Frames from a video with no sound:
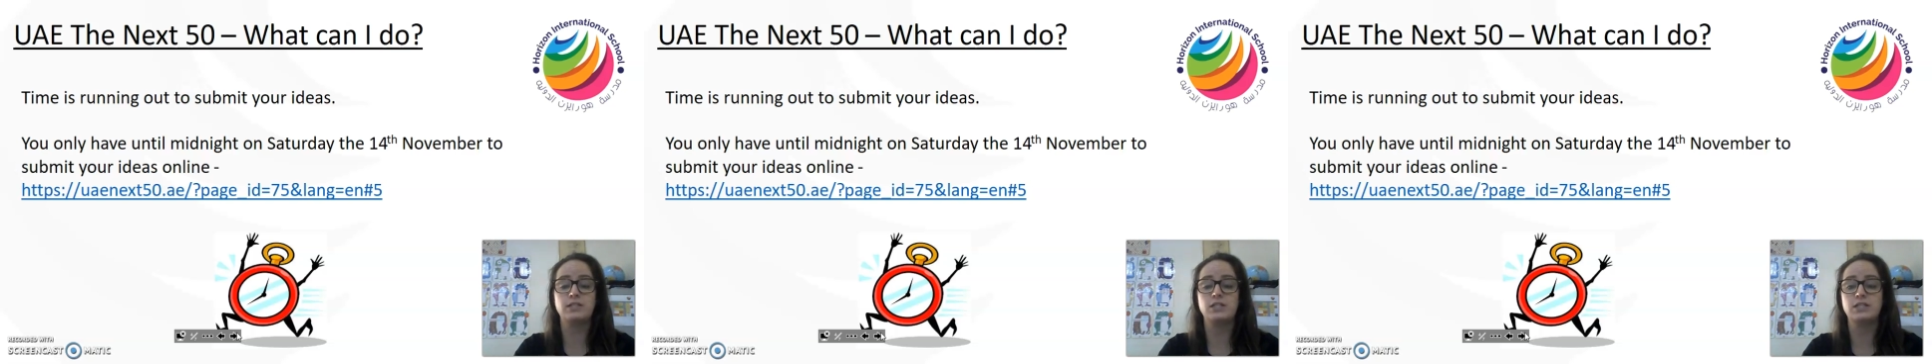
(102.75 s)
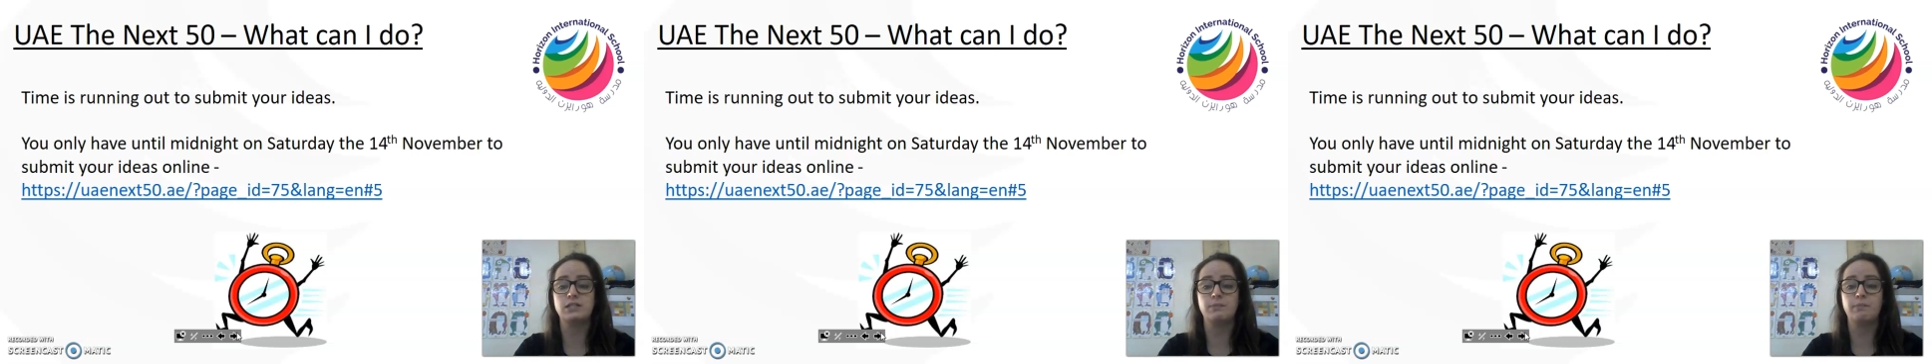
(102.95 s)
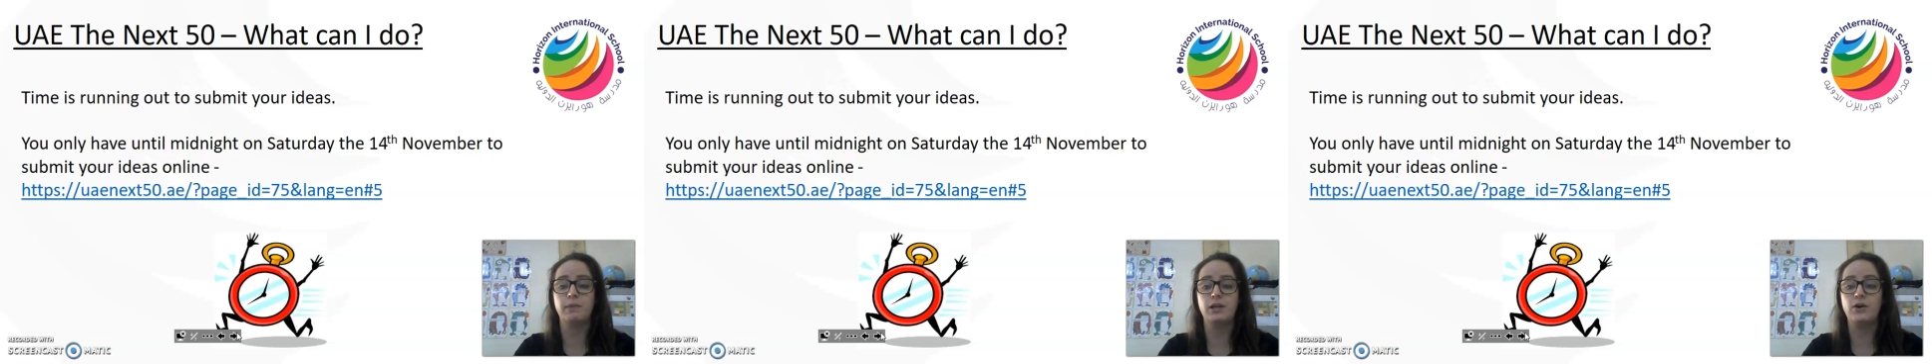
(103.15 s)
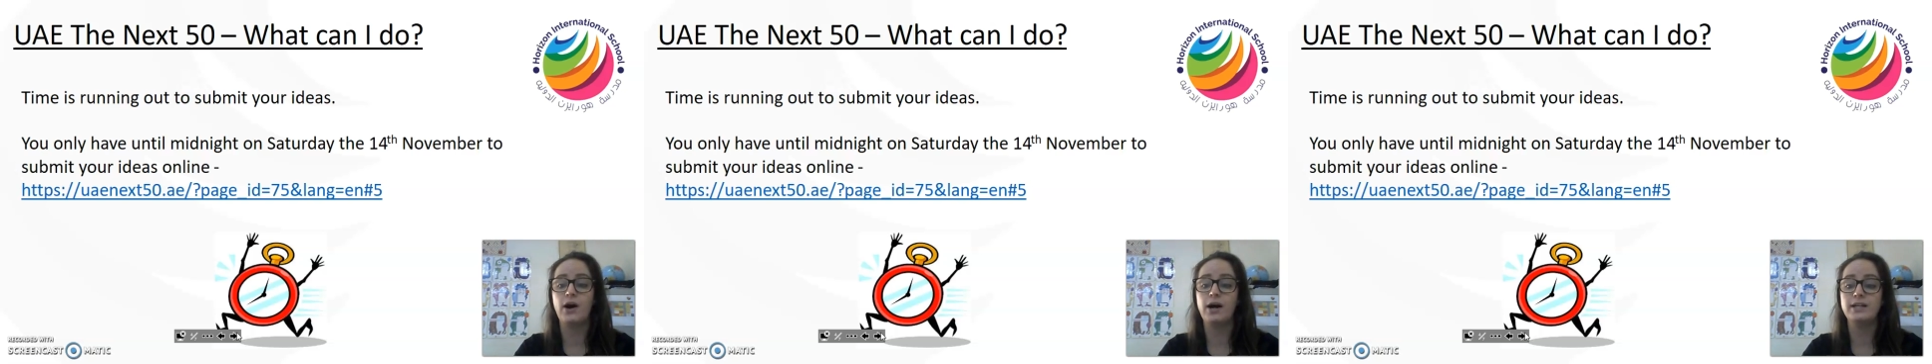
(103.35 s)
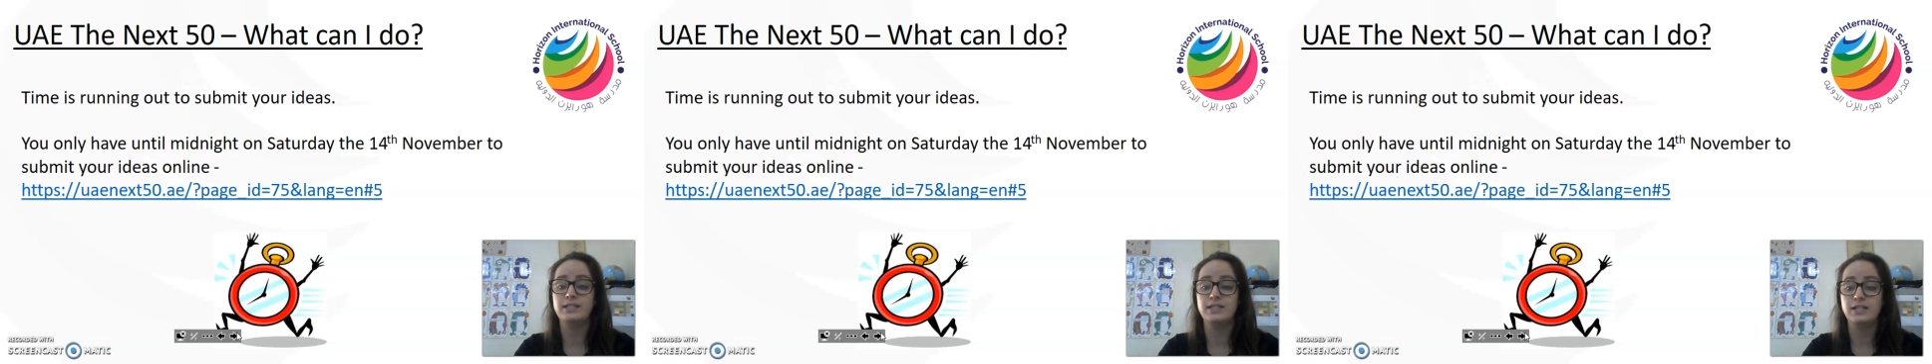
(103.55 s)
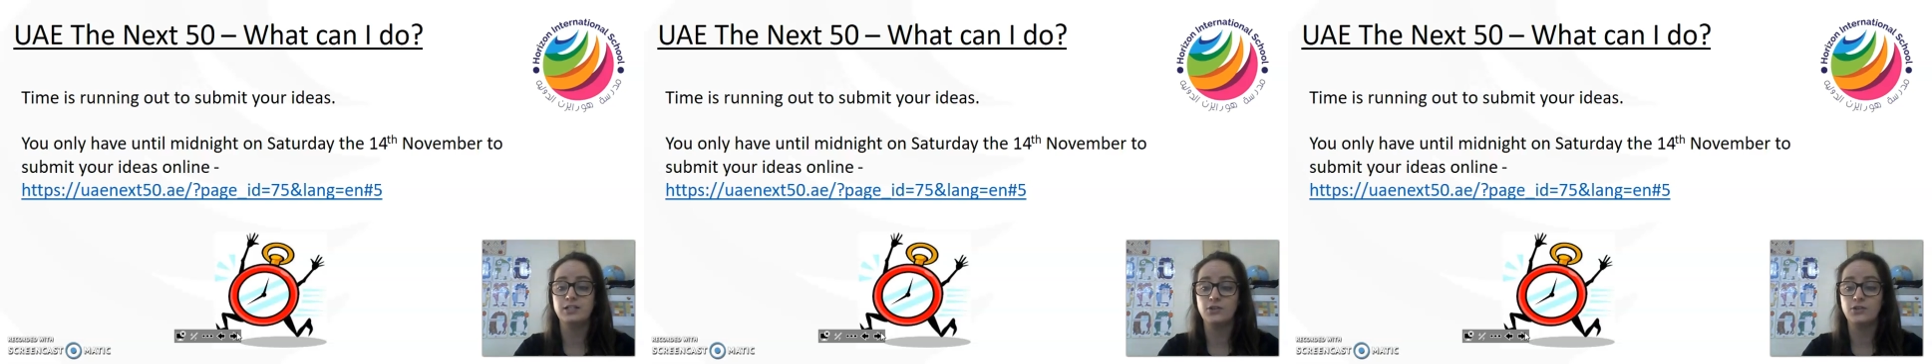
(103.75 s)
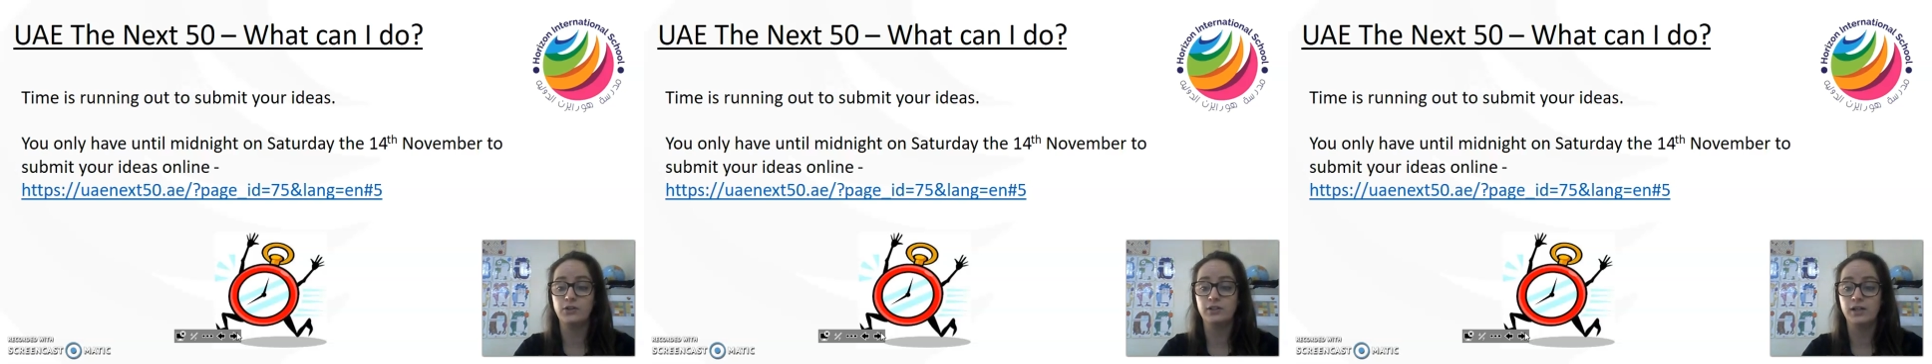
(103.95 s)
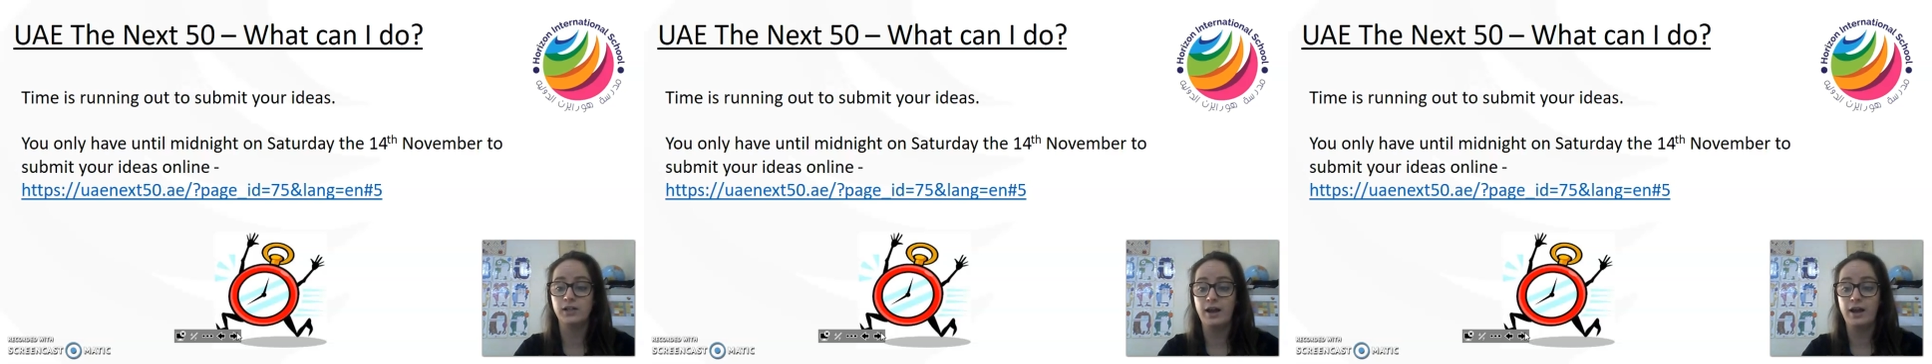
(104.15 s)
to submit your ideas
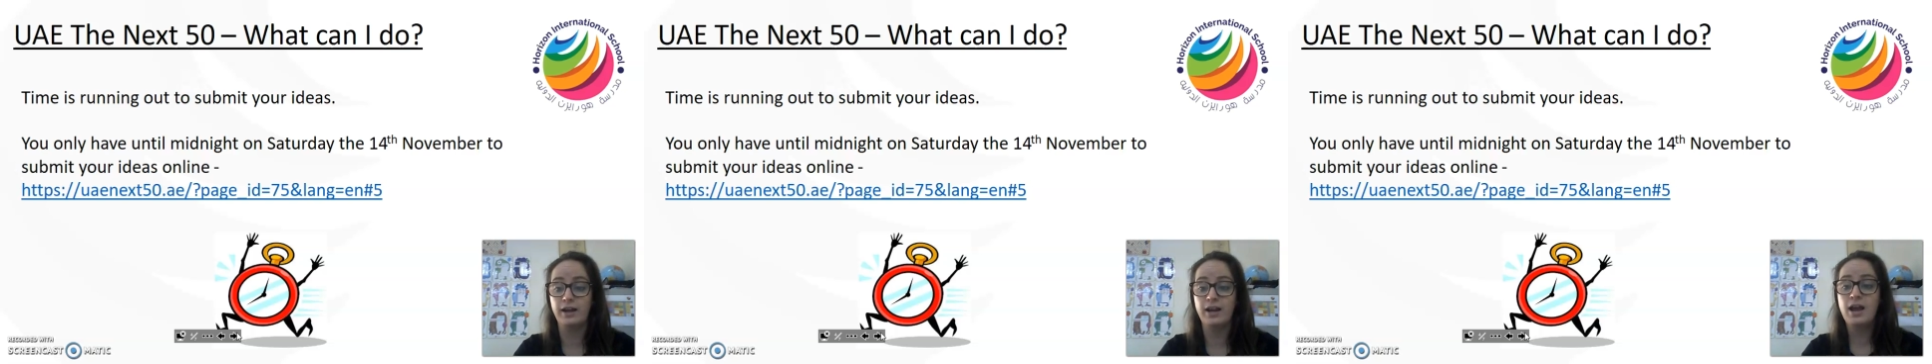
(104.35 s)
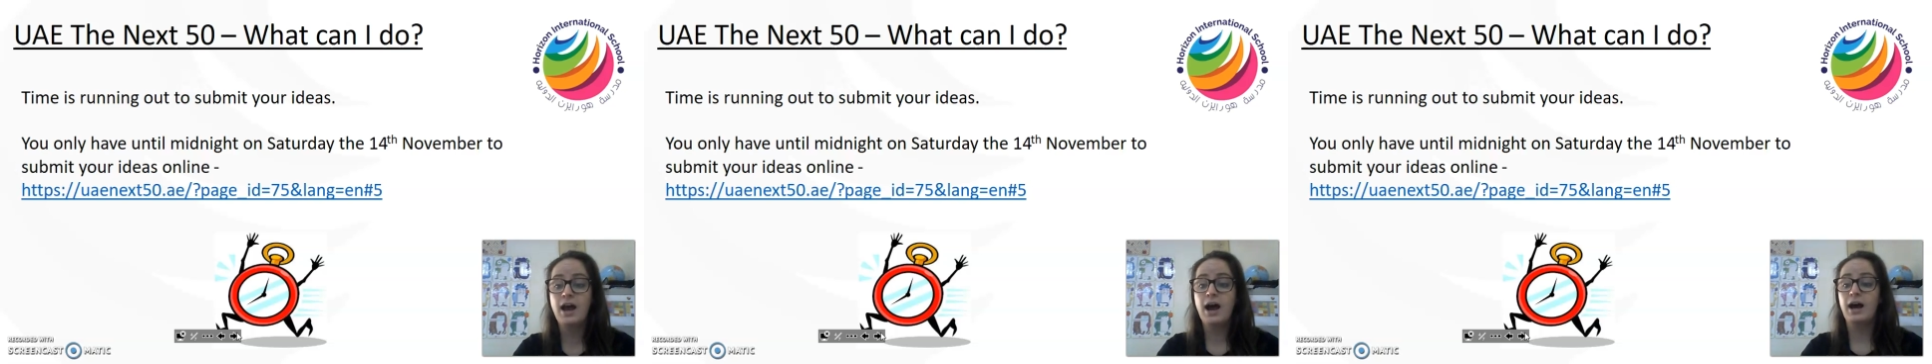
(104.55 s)
online.